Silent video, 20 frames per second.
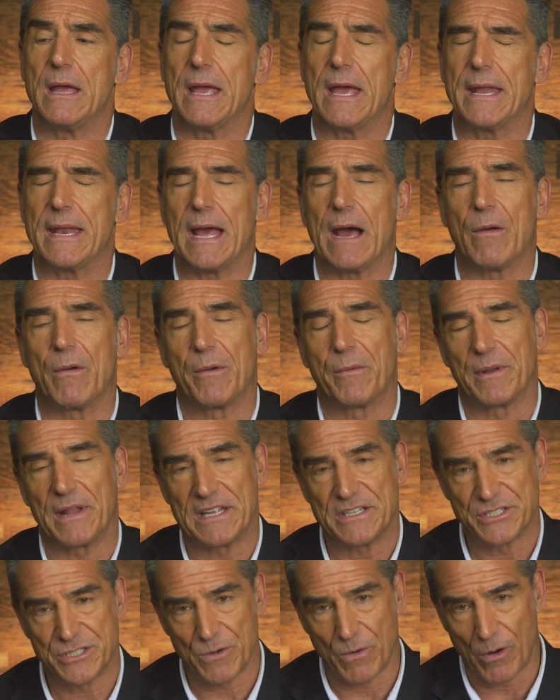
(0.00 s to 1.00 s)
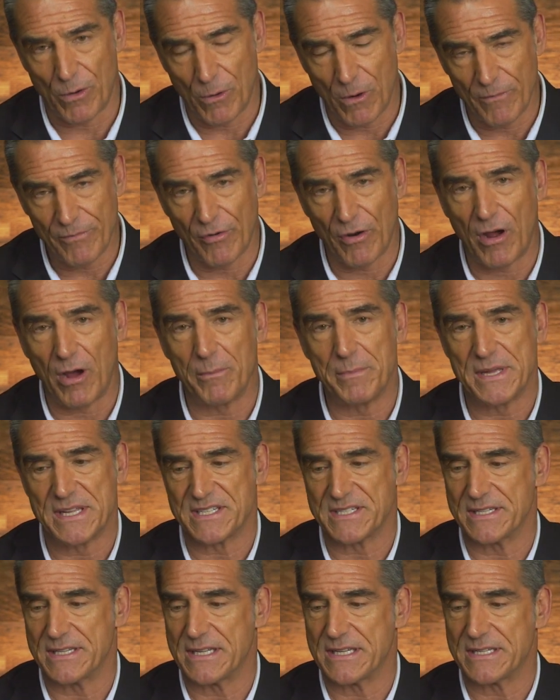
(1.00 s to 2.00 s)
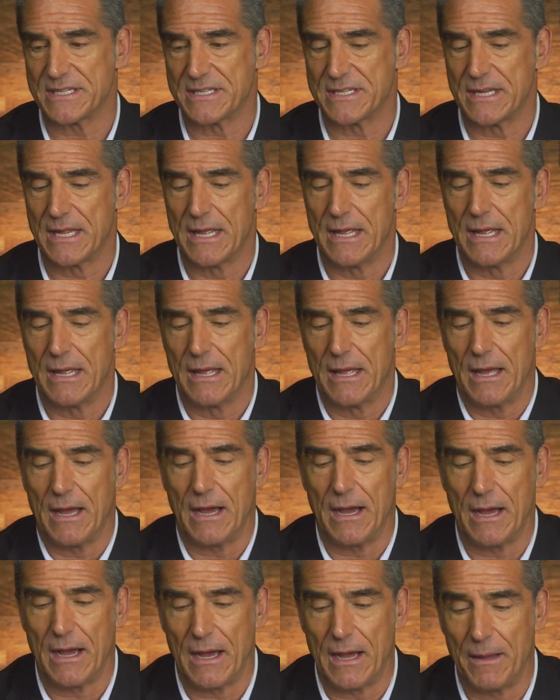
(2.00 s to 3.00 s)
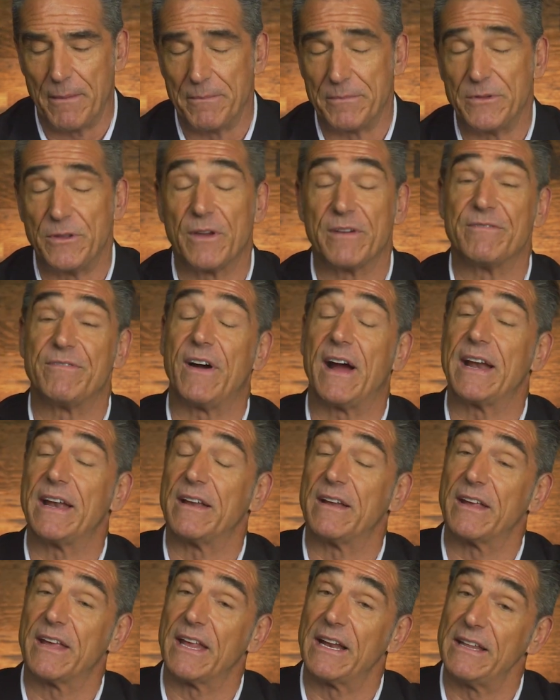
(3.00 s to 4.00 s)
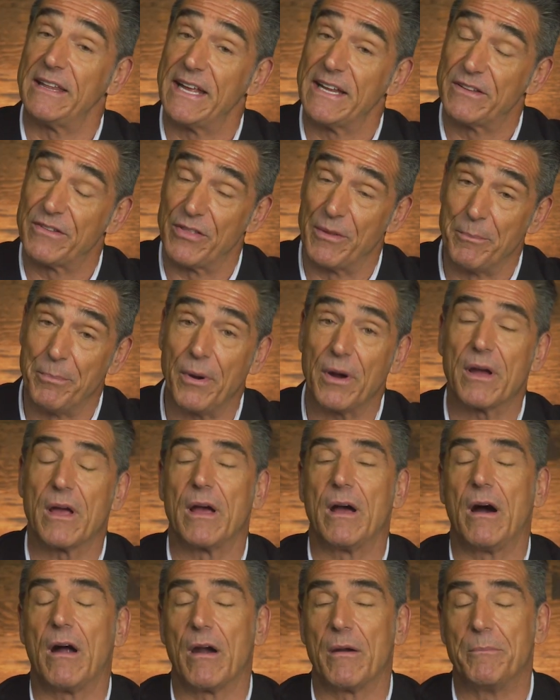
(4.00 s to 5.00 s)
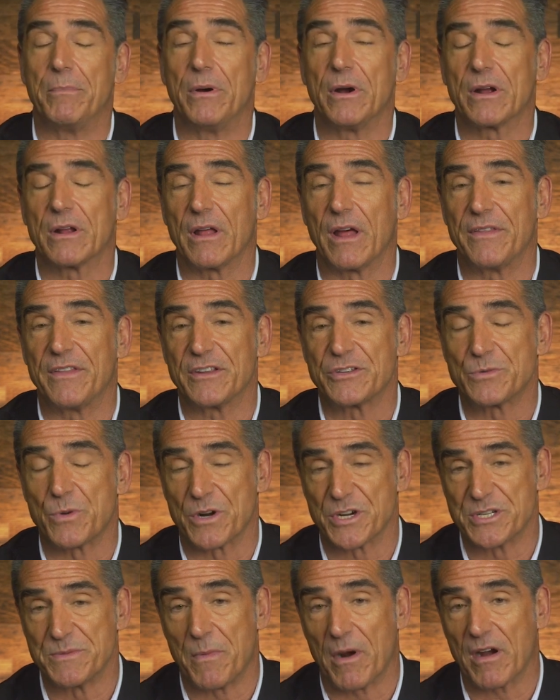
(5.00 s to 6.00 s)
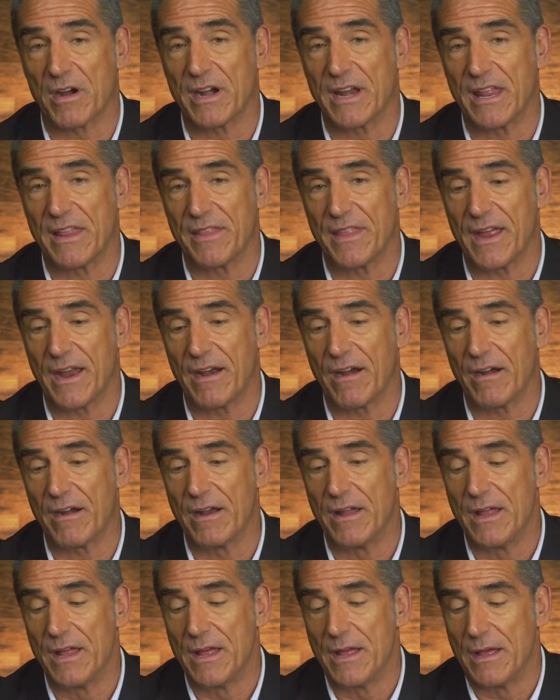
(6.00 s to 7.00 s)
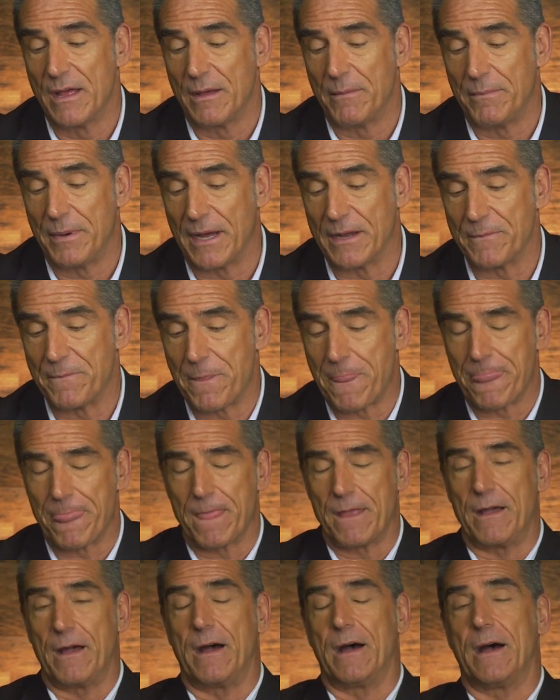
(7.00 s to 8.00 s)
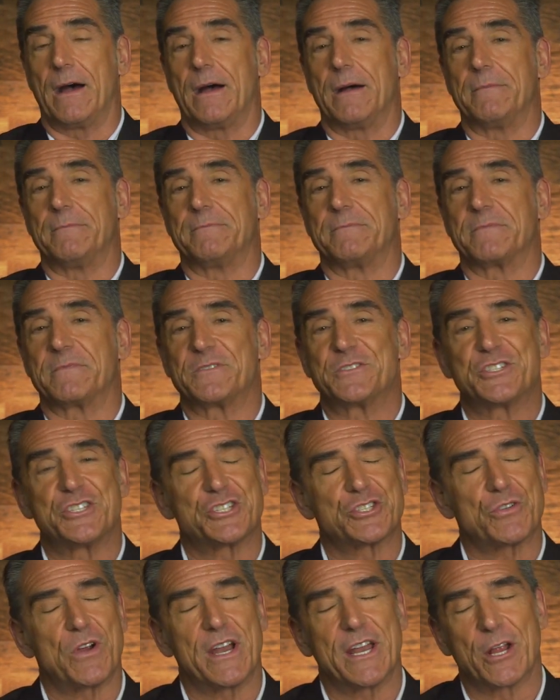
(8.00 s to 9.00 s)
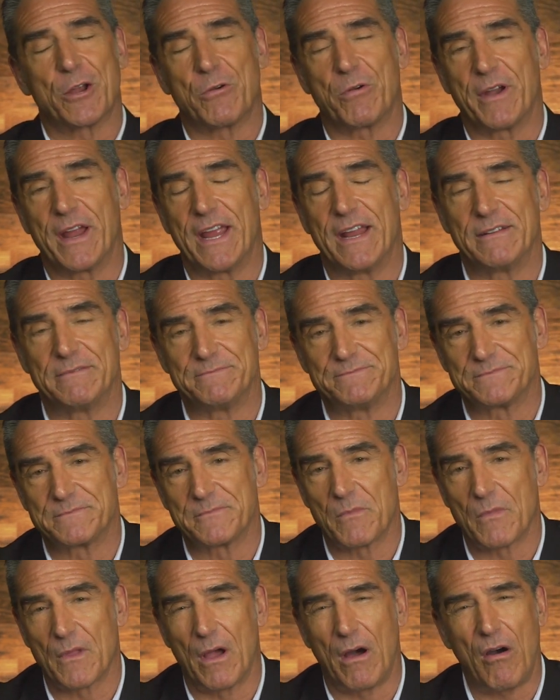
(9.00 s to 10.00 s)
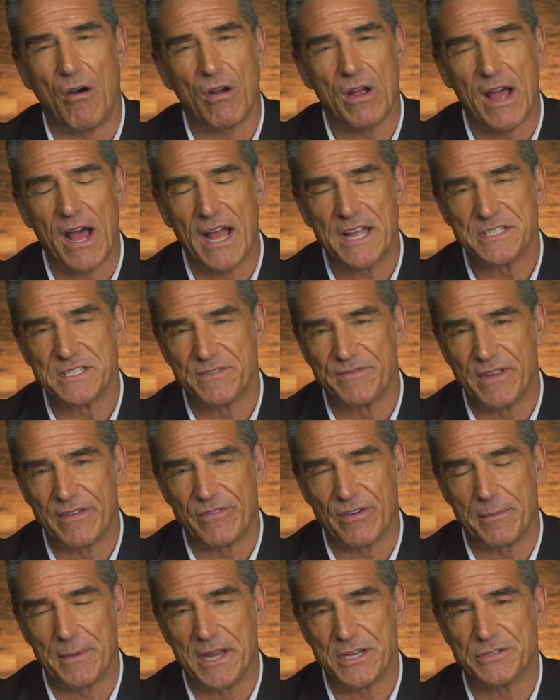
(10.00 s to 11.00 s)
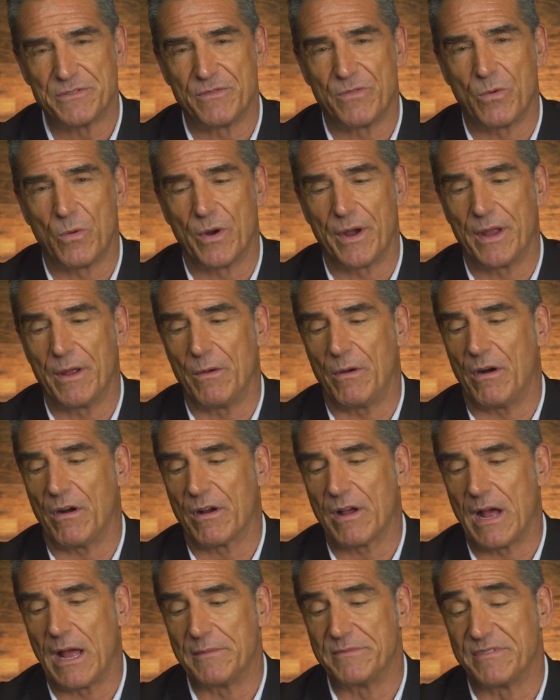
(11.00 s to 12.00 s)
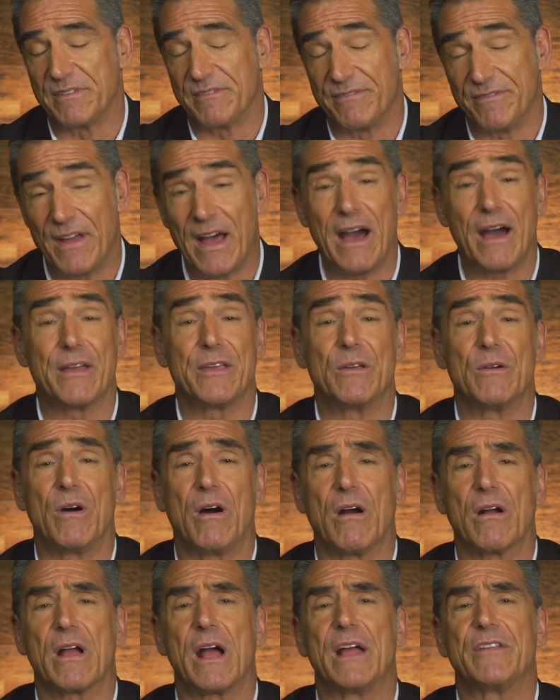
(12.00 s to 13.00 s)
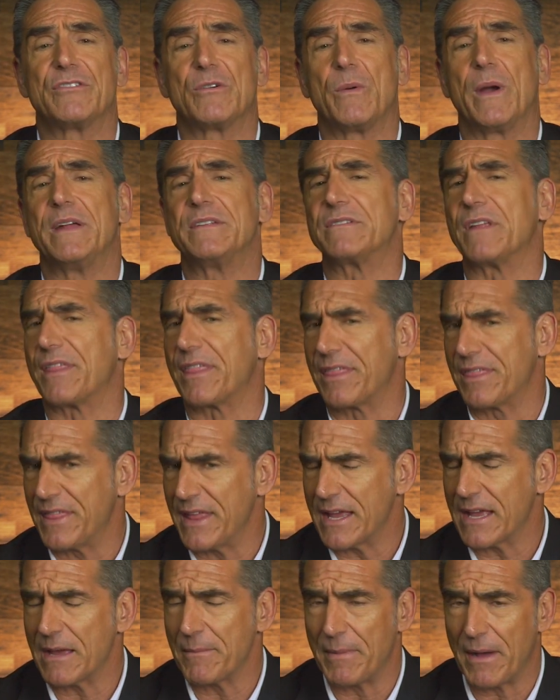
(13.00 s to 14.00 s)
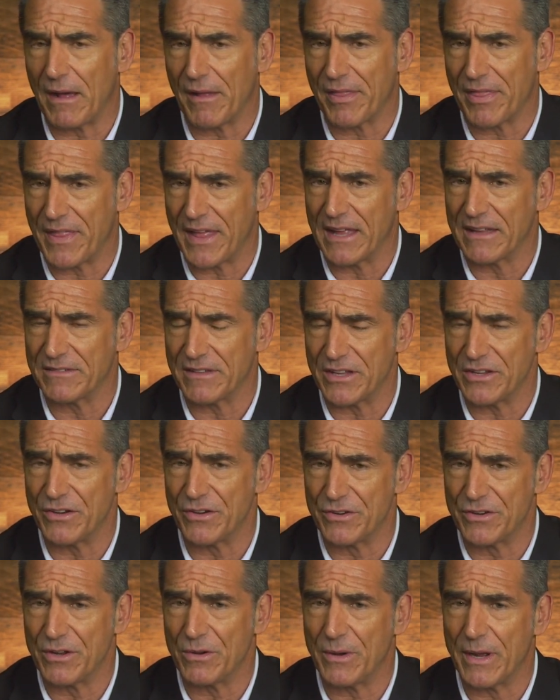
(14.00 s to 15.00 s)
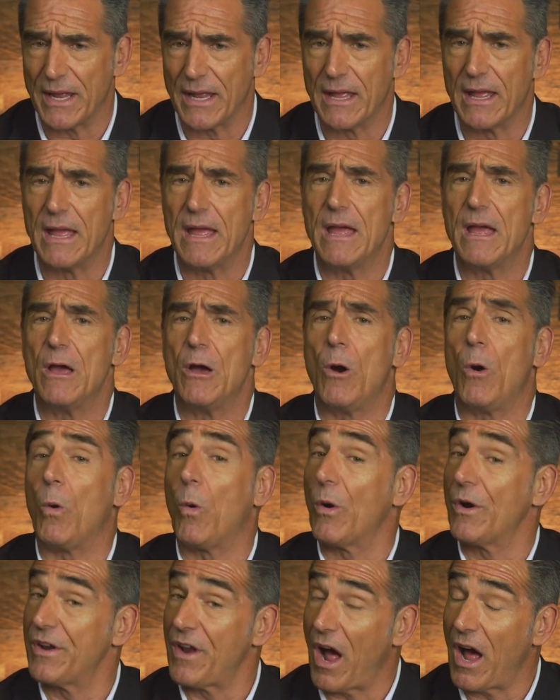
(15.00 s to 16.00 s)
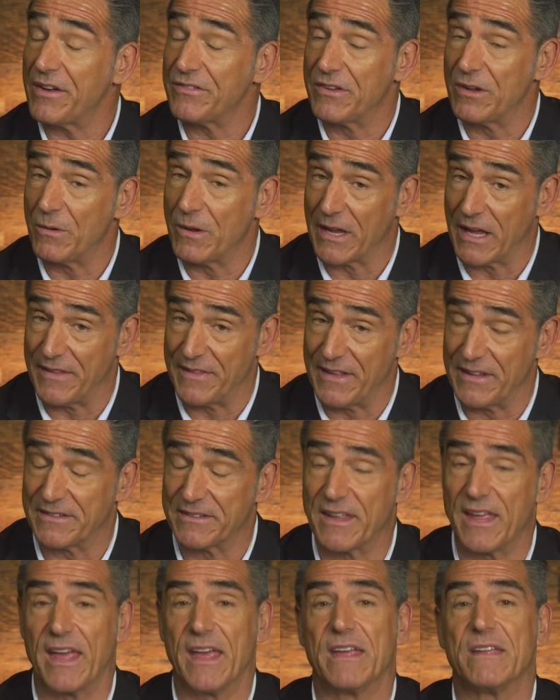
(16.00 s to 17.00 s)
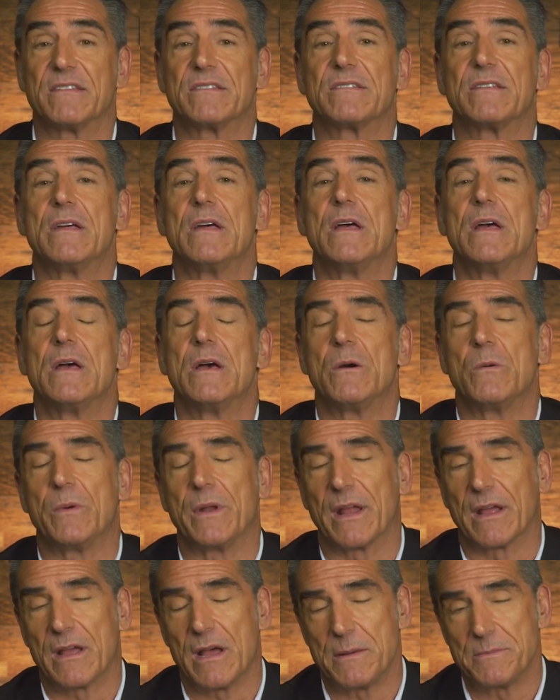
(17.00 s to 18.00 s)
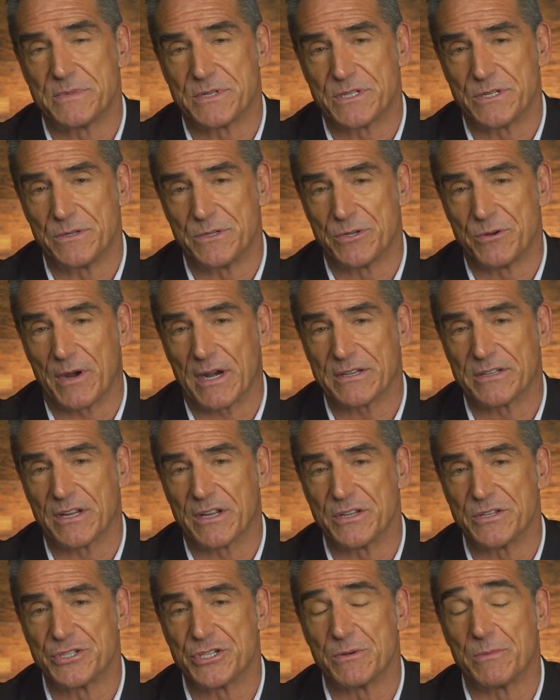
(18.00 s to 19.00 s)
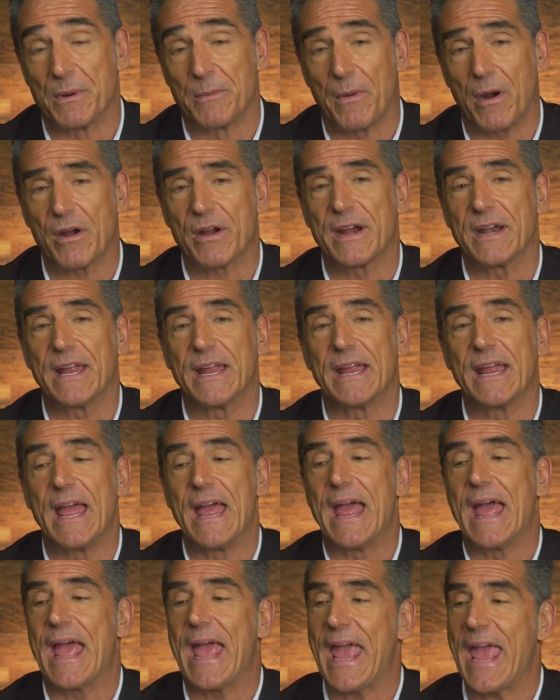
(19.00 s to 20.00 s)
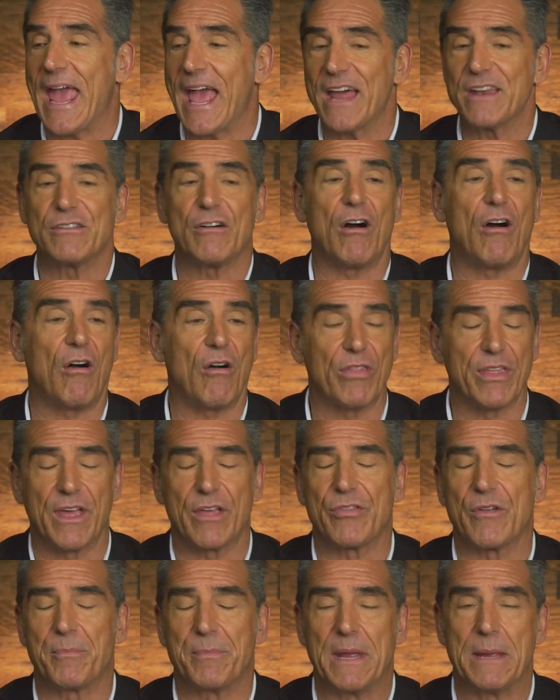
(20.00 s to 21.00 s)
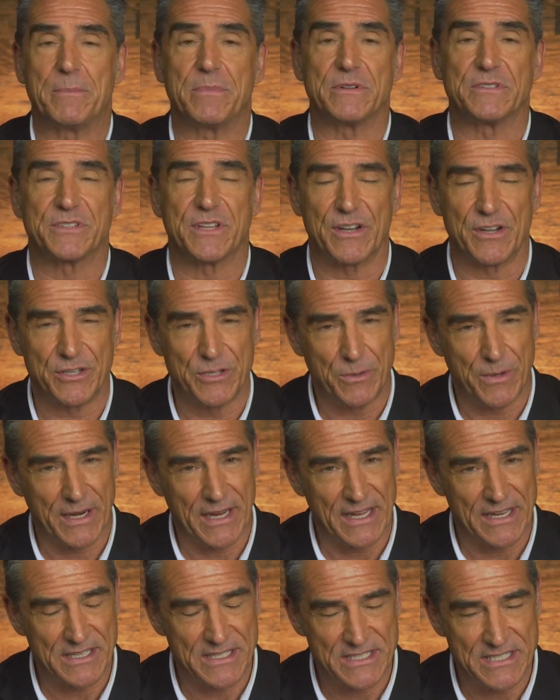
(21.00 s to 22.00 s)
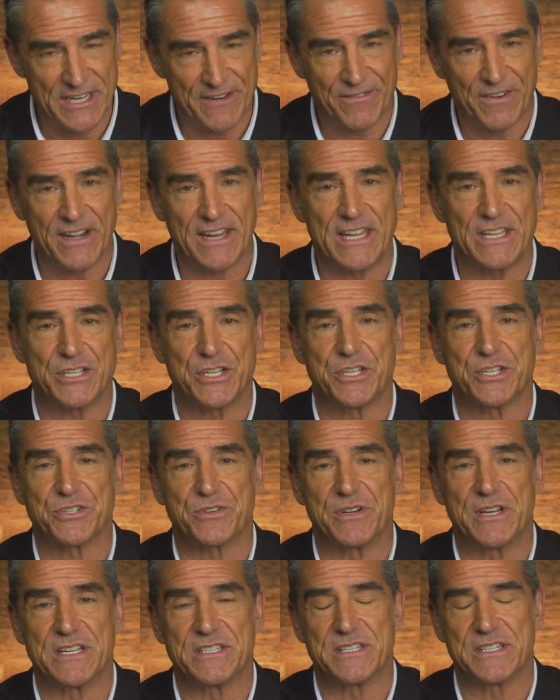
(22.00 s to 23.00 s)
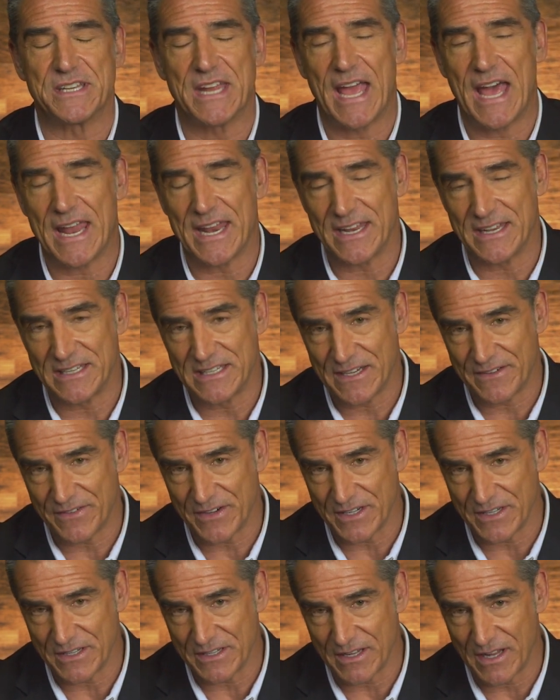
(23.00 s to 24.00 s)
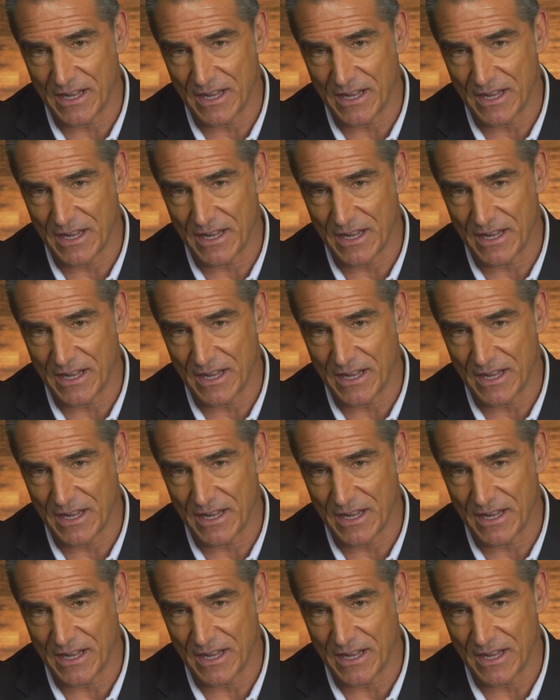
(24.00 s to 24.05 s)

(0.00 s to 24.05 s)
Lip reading: and how it relates to our overall business. You can get a link to the book, our book, This Works Marketing there. But just trying to create all kinds of information for you, all kinds of value, all kinds of ways to think about things that you're doing or not doing in this case when it comes to direct-to-consumer marketing, and all the other people that are doing it, different industries, and adding different